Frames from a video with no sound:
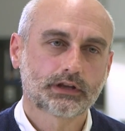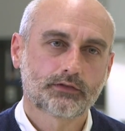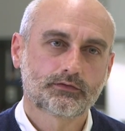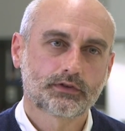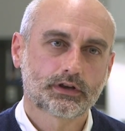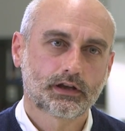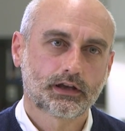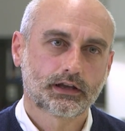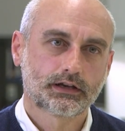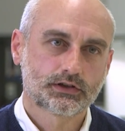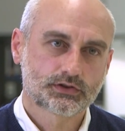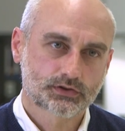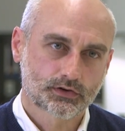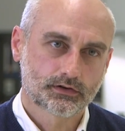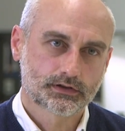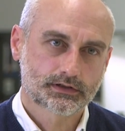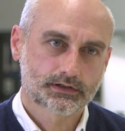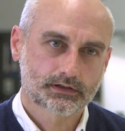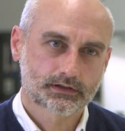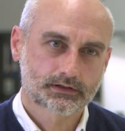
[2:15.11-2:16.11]
have any
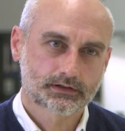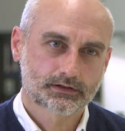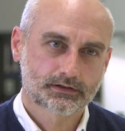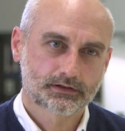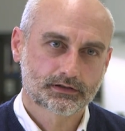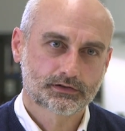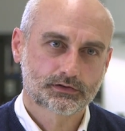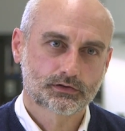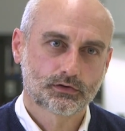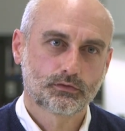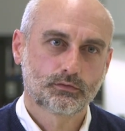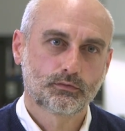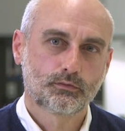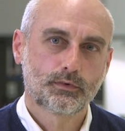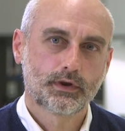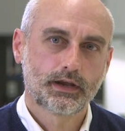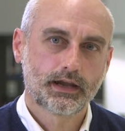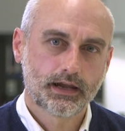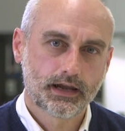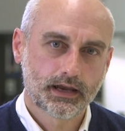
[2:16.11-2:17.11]
choices. So
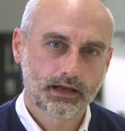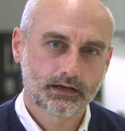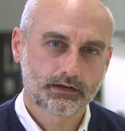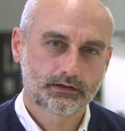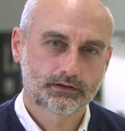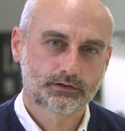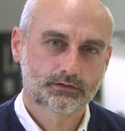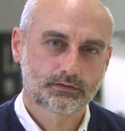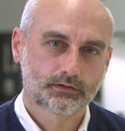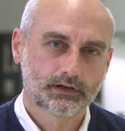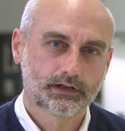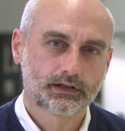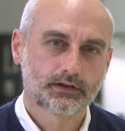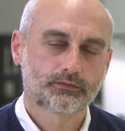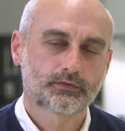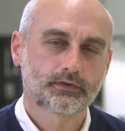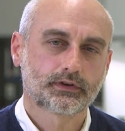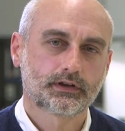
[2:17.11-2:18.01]
we need to live